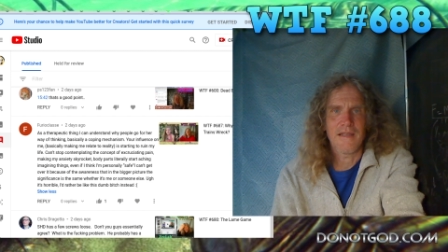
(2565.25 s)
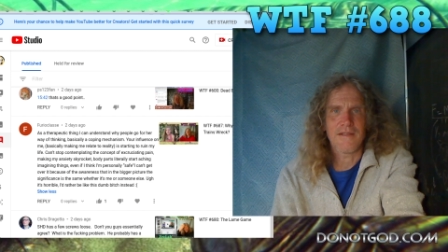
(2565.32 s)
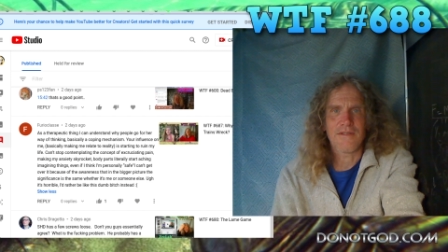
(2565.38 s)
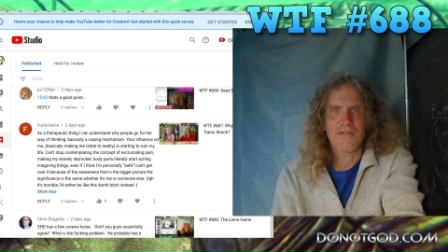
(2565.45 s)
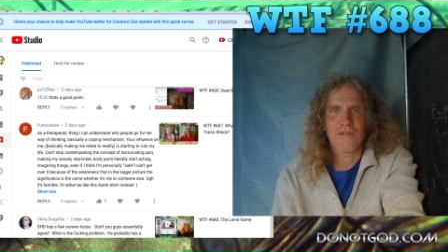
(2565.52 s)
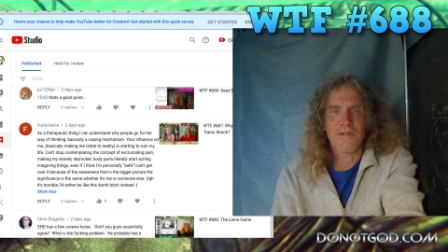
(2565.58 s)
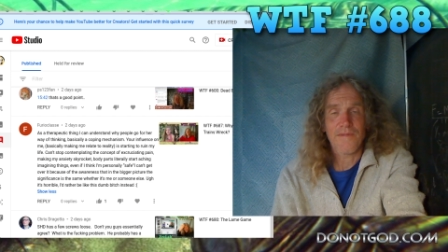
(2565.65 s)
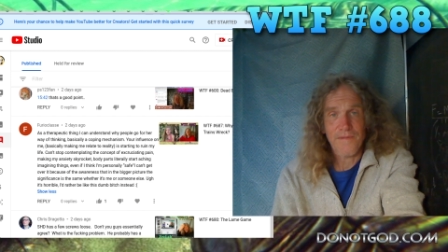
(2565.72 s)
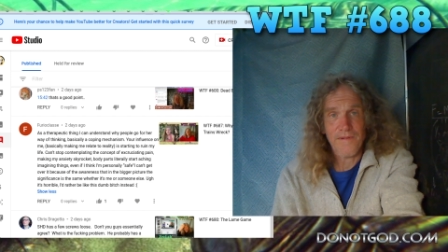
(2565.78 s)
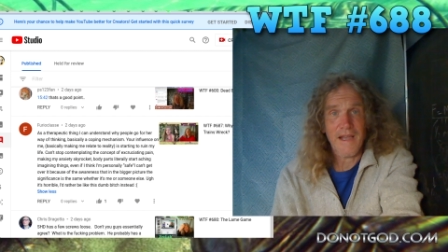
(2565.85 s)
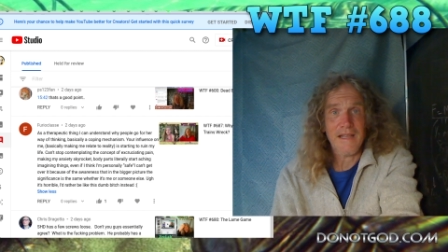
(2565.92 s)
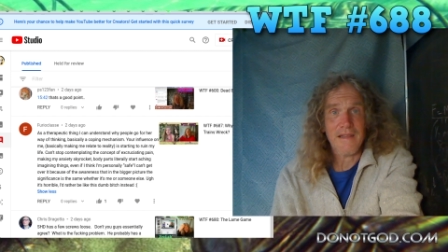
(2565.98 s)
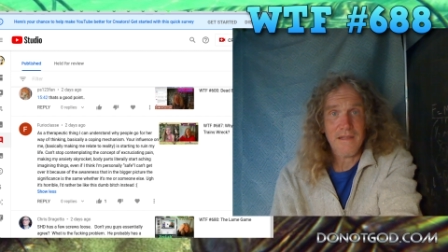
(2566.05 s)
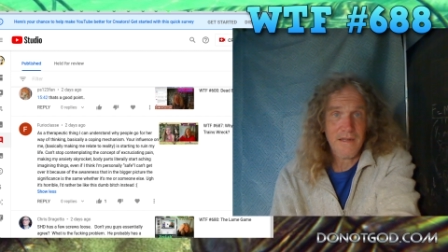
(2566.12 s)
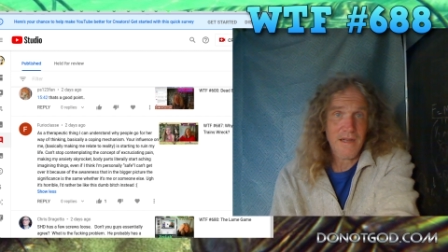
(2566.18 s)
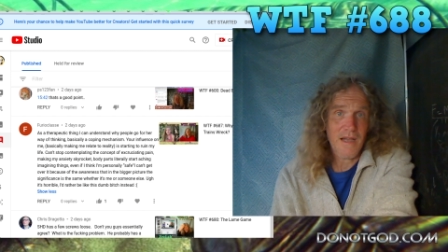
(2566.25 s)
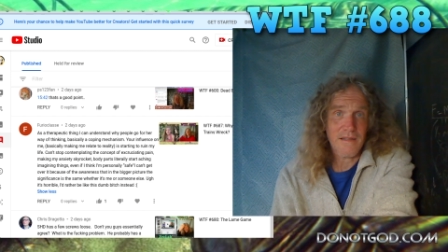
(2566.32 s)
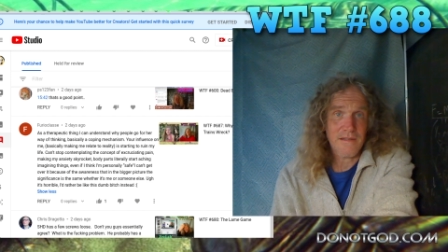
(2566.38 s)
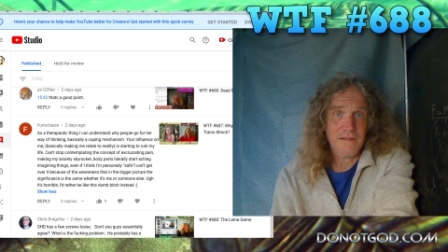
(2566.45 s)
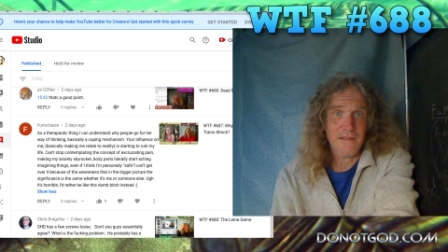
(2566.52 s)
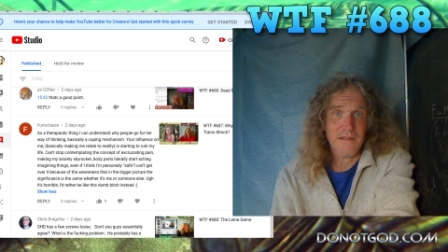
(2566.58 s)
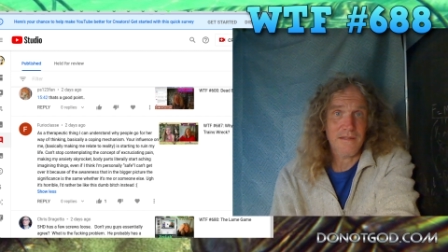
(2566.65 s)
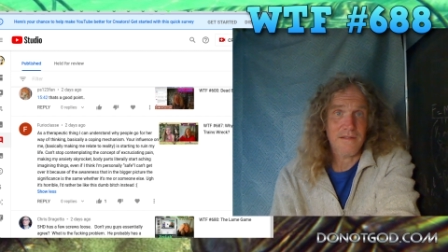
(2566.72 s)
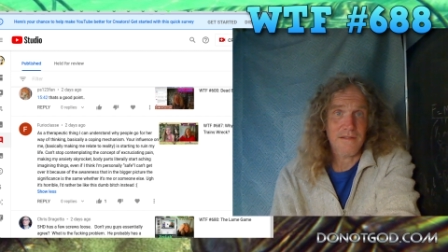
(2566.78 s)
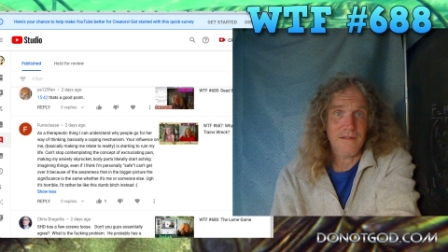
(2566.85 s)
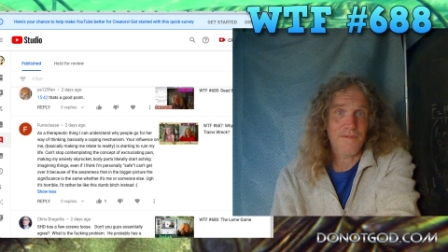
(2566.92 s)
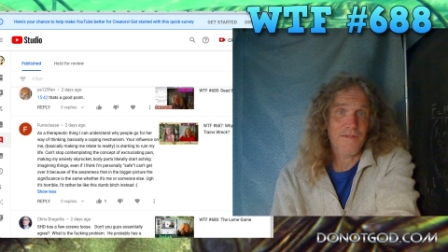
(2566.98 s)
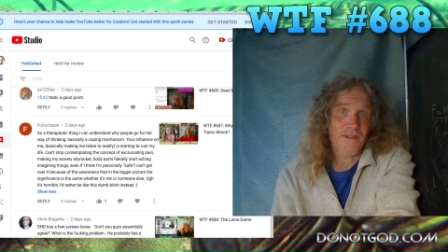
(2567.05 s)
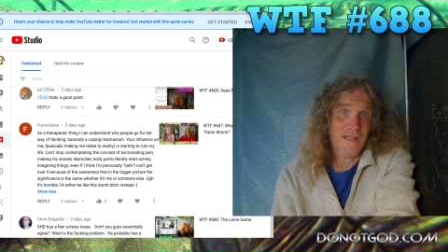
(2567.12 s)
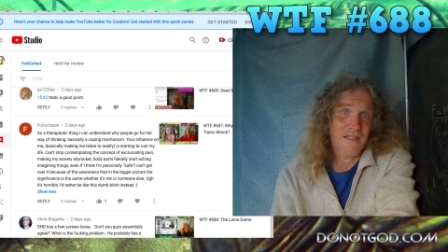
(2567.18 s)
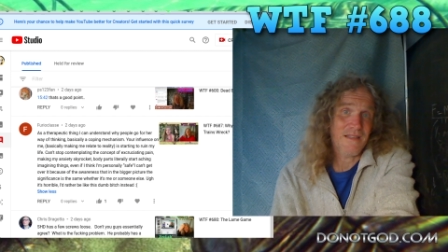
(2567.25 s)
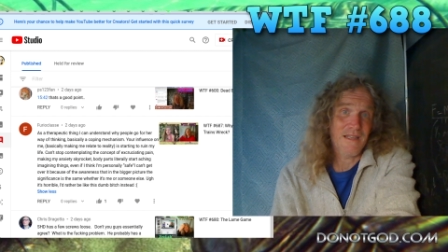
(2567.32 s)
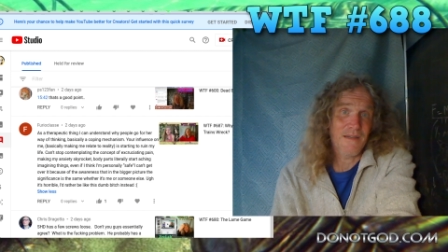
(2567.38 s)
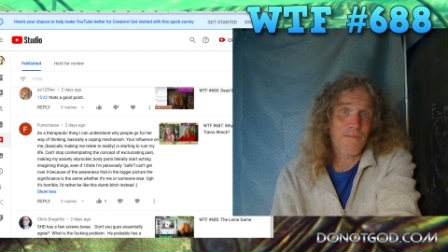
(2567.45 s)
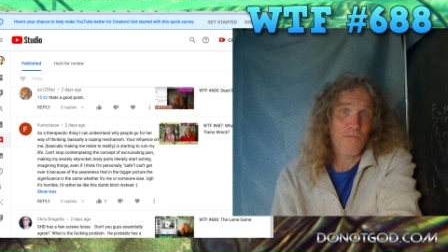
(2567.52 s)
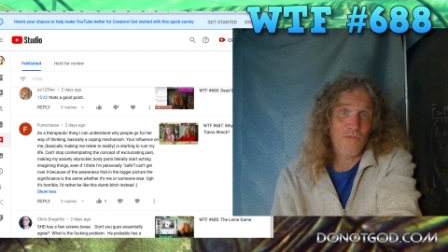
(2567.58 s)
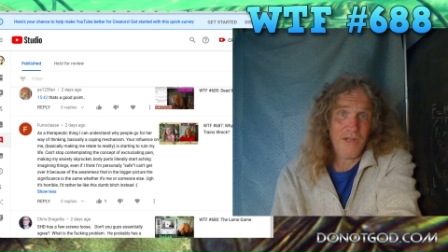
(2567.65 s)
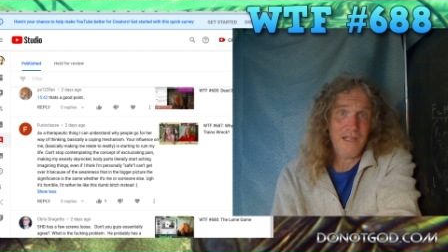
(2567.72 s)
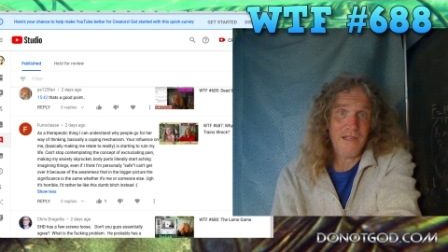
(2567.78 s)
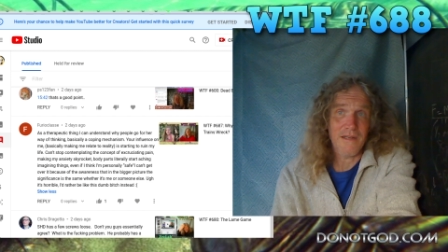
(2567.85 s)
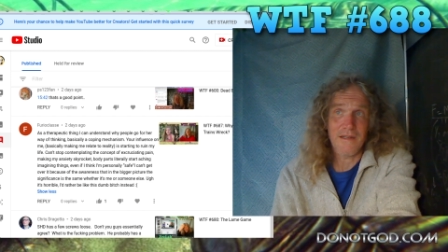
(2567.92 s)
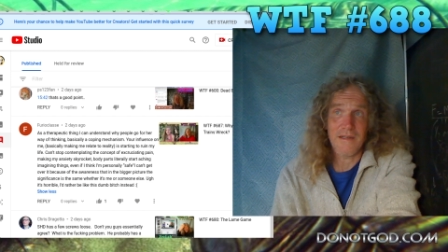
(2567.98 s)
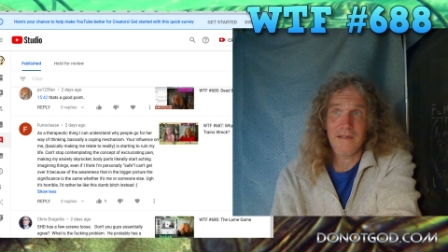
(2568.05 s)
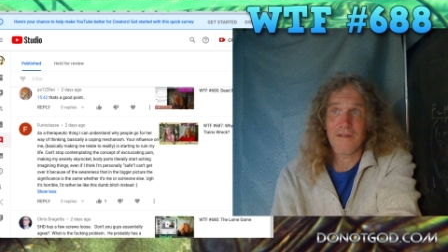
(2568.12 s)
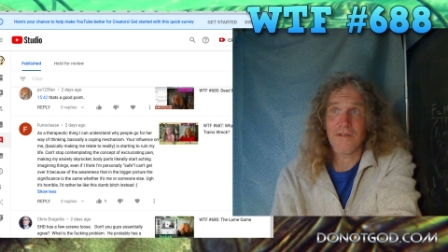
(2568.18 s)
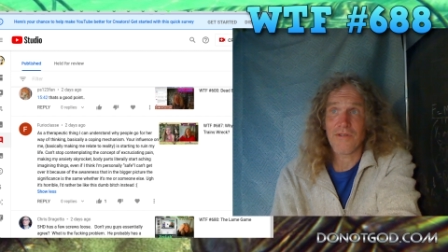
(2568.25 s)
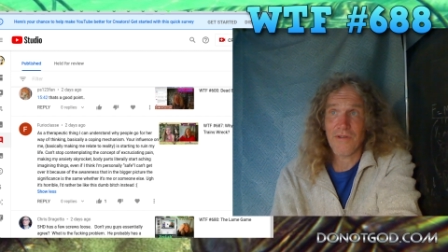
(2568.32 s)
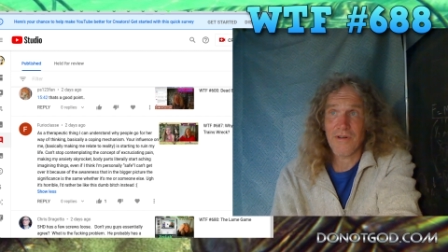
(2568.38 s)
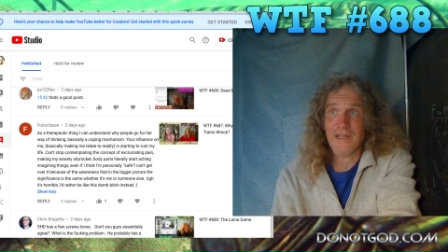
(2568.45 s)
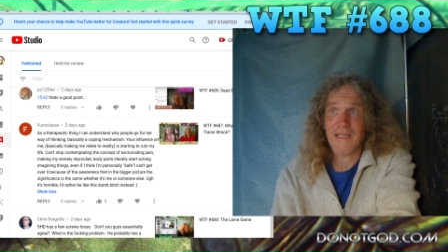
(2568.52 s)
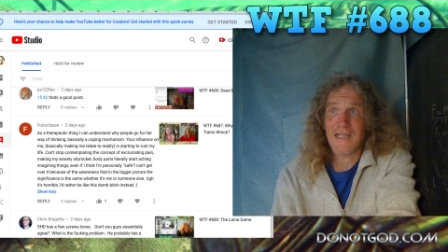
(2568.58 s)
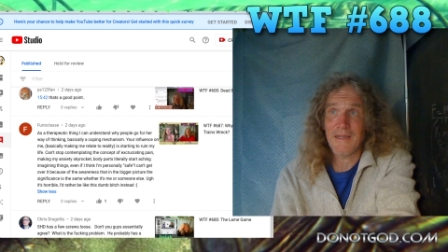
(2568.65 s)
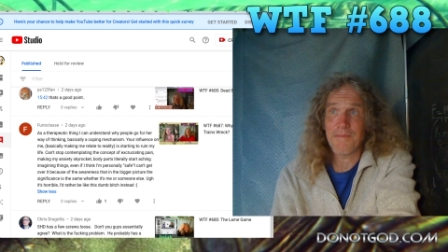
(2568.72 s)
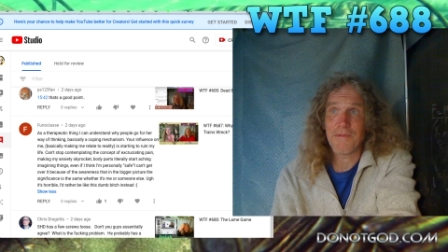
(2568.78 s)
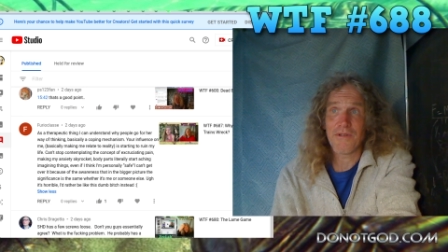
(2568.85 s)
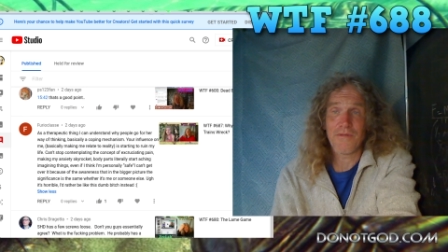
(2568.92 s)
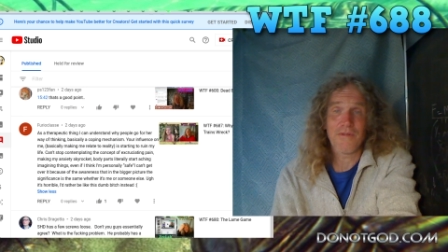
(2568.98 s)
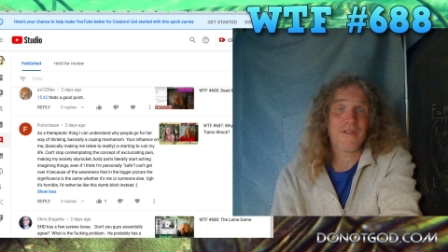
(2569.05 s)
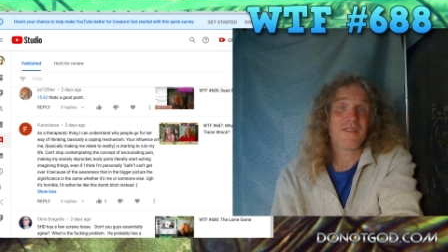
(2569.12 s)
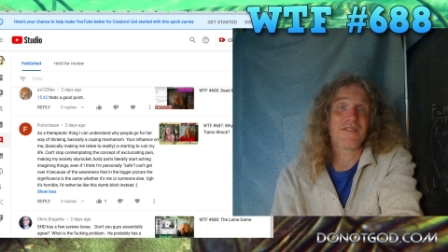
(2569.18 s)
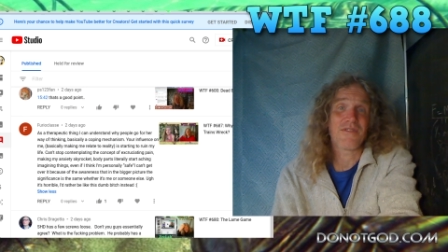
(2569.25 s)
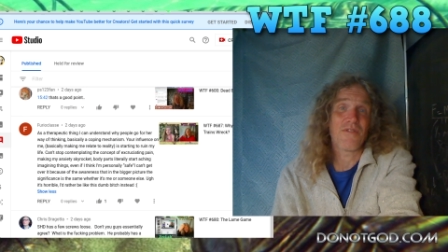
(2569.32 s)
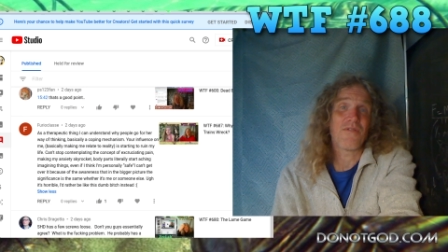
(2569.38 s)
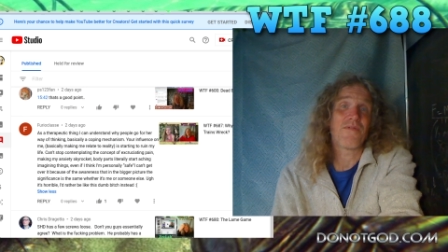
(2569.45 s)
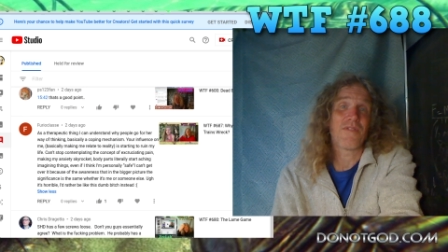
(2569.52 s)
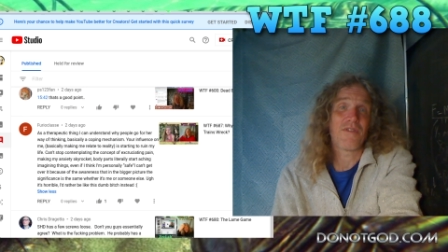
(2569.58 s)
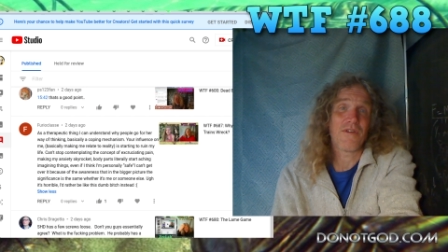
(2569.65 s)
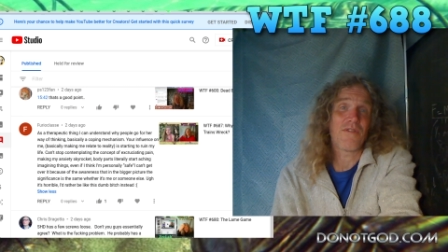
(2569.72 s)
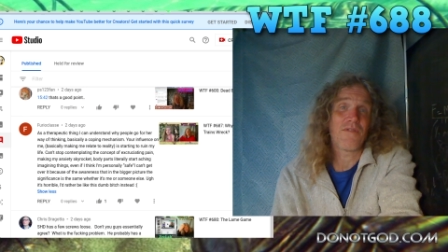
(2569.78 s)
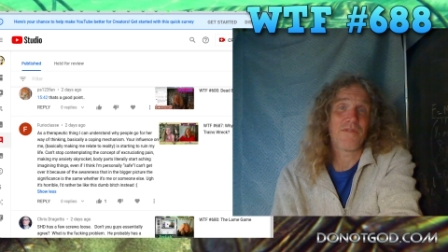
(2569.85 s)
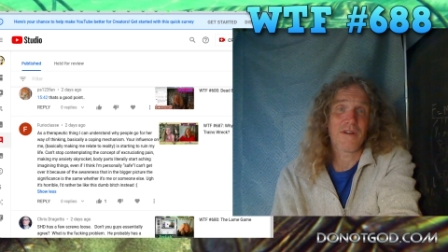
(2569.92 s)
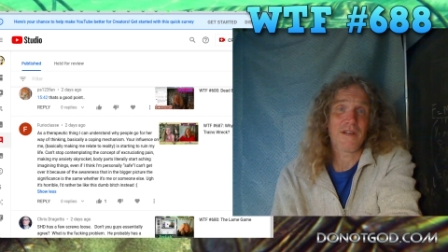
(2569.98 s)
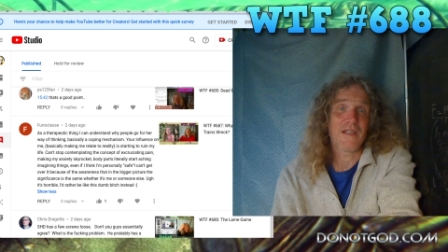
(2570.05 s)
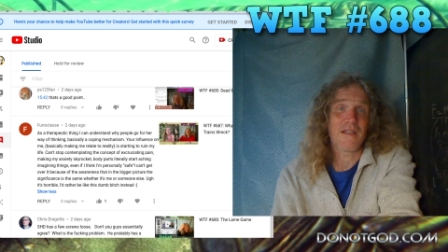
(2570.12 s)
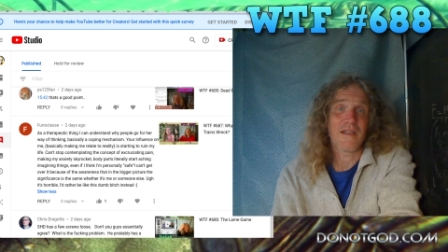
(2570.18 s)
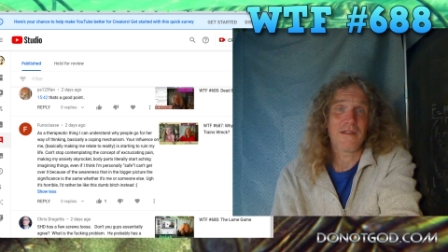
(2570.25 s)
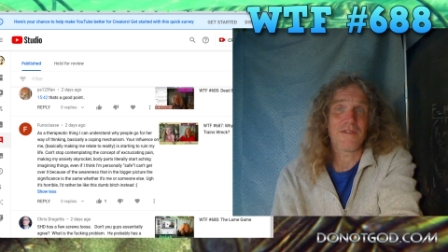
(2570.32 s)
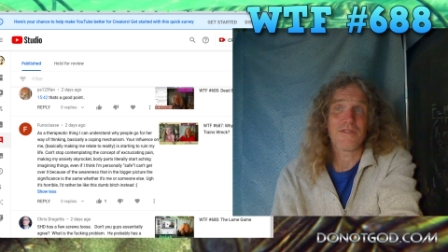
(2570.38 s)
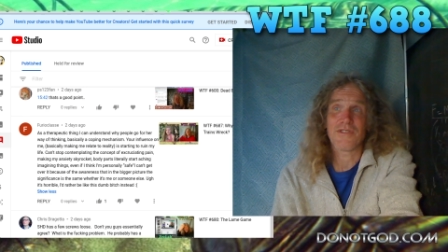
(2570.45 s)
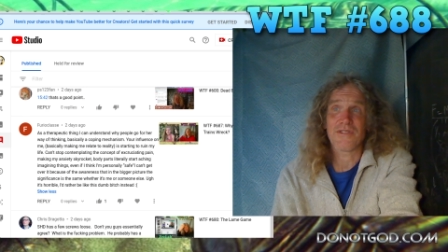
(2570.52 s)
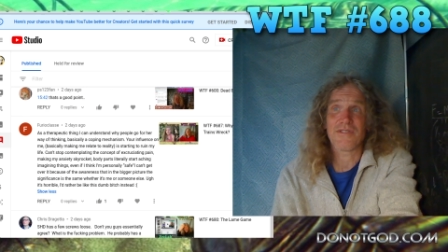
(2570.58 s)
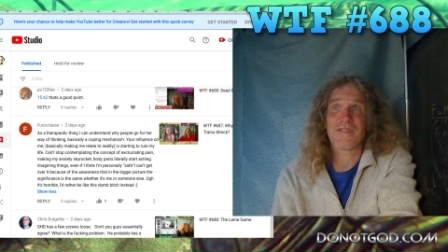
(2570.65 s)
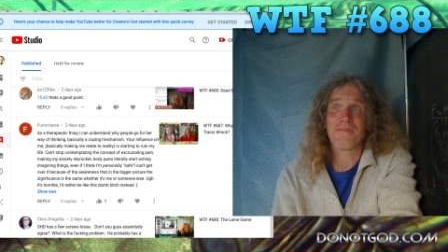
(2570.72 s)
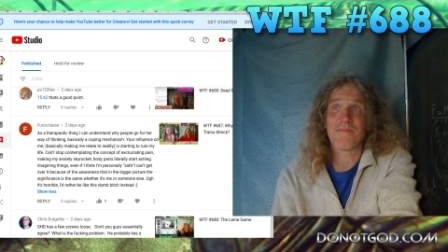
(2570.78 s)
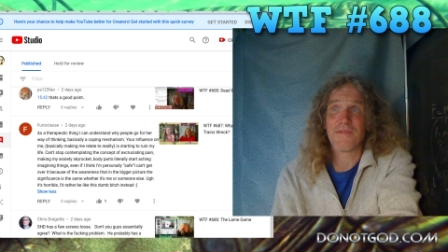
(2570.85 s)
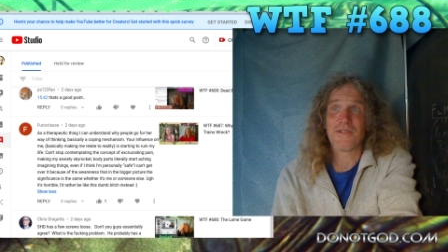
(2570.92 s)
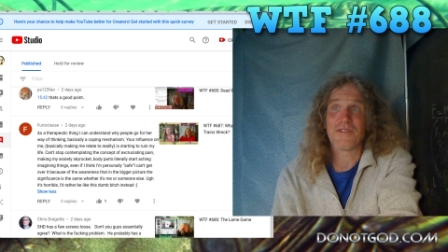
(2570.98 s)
is to fight the nazis if you let them win you're going to keep doing this over and over again you're just